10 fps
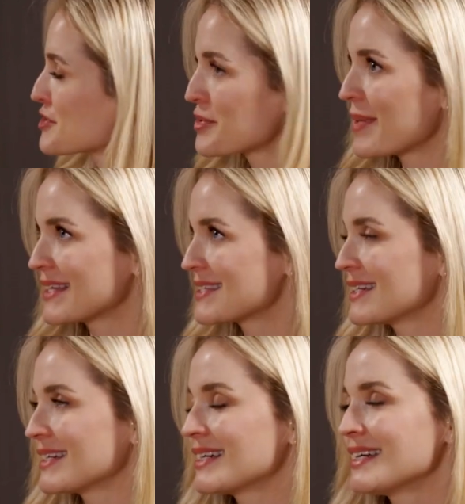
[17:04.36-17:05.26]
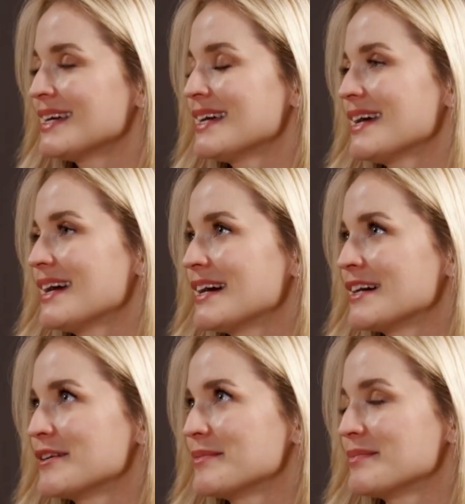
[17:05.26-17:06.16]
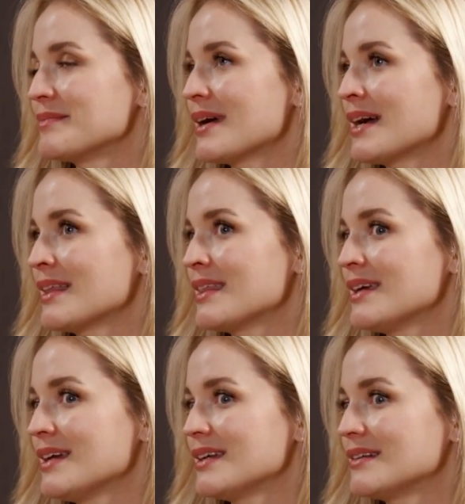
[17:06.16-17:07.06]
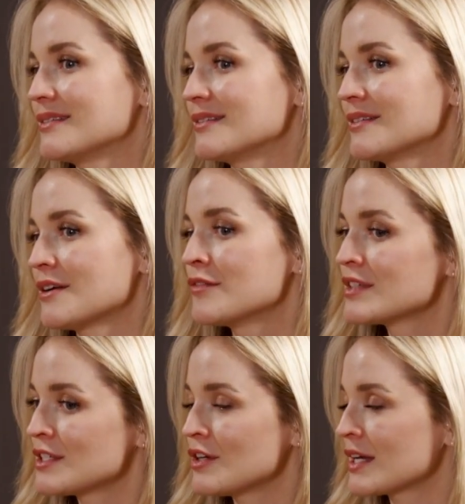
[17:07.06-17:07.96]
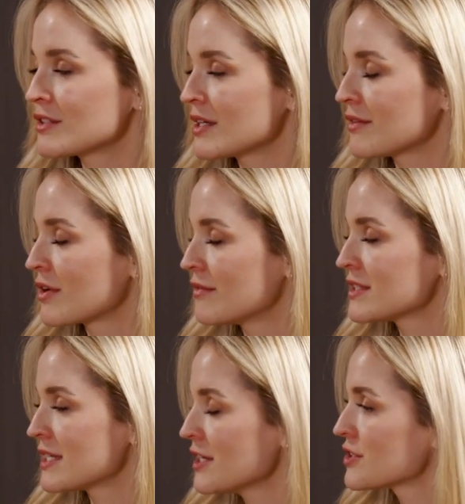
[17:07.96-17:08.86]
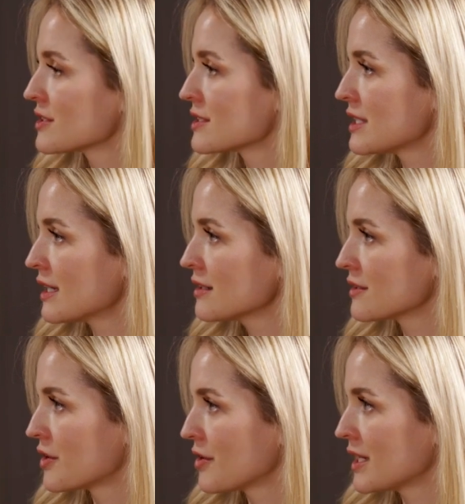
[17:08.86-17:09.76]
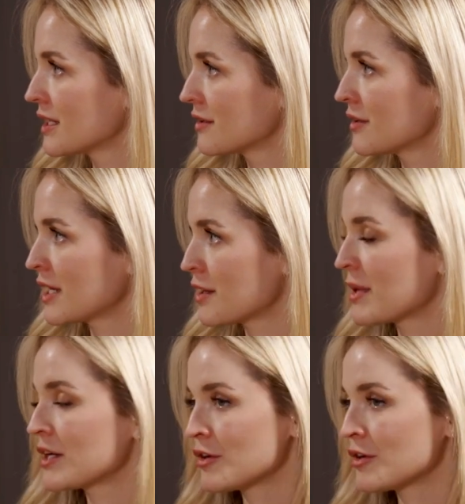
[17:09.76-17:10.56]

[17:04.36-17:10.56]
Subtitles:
traumatic. I then, obviously, you had to have conversations younger, knowing, okay, I might